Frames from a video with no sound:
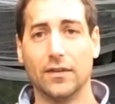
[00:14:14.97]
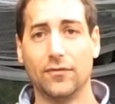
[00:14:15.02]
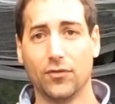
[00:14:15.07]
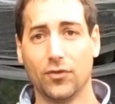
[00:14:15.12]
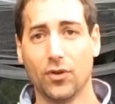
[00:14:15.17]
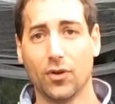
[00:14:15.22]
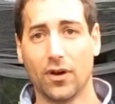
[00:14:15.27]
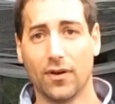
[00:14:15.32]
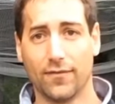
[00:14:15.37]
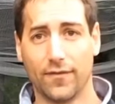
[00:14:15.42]

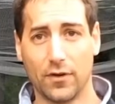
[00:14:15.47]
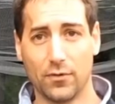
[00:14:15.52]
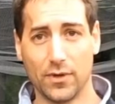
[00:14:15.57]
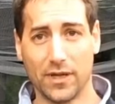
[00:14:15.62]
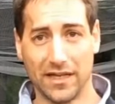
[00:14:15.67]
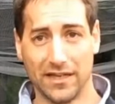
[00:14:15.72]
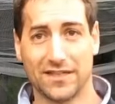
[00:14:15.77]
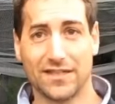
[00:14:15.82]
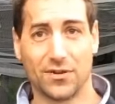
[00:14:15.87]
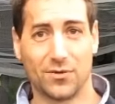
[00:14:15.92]
If you are very
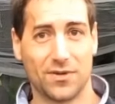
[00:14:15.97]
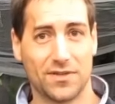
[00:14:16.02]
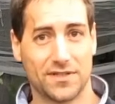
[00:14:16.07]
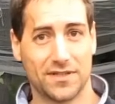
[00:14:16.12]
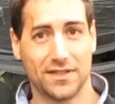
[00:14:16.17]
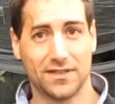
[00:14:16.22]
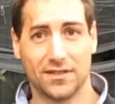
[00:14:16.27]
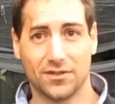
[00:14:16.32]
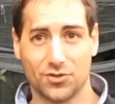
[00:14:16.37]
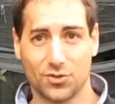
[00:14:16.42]

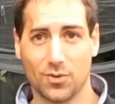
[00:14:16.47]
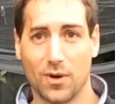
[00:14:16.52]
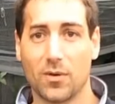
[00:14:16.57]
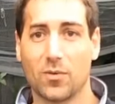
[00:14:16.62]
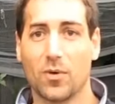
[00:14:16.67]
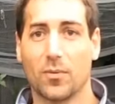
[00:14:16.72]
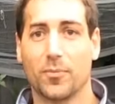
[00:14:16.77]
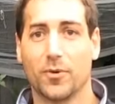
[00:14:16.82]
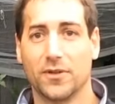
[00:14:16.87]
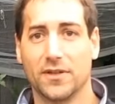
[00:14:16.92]
interested into
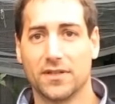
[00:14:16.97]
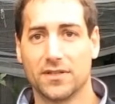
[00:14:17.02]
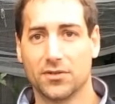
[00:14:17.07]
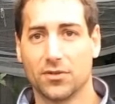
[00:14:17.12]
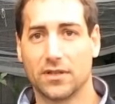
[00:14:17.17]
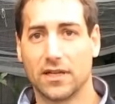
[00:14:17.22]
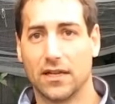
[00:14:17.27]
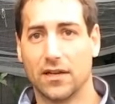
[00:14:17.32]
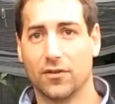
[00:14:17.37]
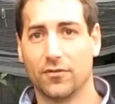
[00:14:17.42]
aquaponics,
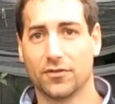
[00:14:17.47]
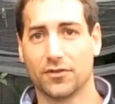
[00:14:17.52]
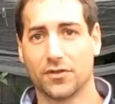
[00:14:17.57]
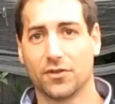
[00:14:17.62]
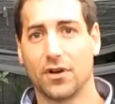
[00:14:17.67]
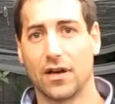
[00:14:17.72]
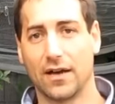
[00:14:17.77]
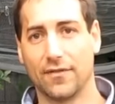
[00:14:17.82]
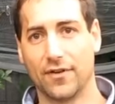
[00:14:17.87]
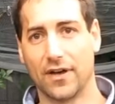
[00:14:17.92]
you can
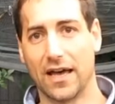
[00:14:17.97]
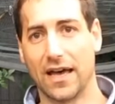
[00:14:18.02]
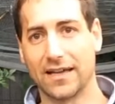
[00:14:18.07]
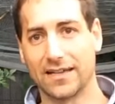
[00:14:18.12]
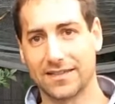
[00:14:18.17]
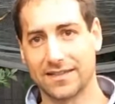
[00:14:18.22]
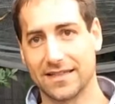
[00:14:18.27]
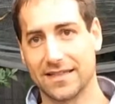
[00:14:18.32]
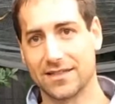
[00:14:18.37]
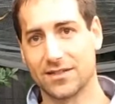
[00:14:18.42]
also have
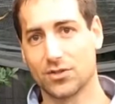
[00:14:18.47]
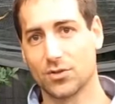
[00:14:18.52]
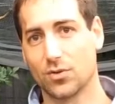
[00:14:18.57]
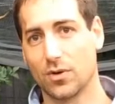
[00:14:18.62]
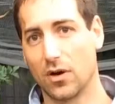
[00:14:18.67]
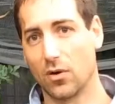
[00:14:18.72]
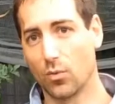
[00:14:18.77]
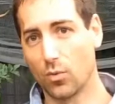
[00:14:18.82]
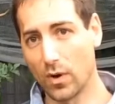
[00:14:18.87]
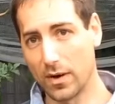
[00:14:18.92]
access
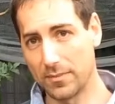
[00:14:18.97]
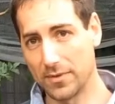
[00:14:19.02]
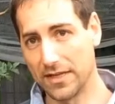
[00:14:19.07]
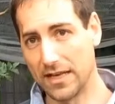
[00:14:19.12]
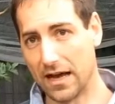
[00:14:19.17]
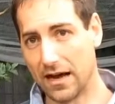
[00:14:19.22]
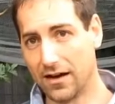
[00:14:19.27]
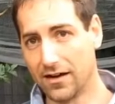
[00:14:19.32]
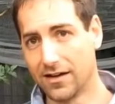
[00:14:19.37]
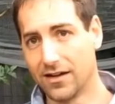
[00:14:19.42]
to our
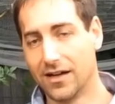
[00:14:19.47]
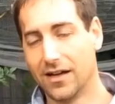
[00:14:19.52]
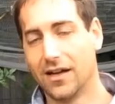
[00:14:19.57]
webinar,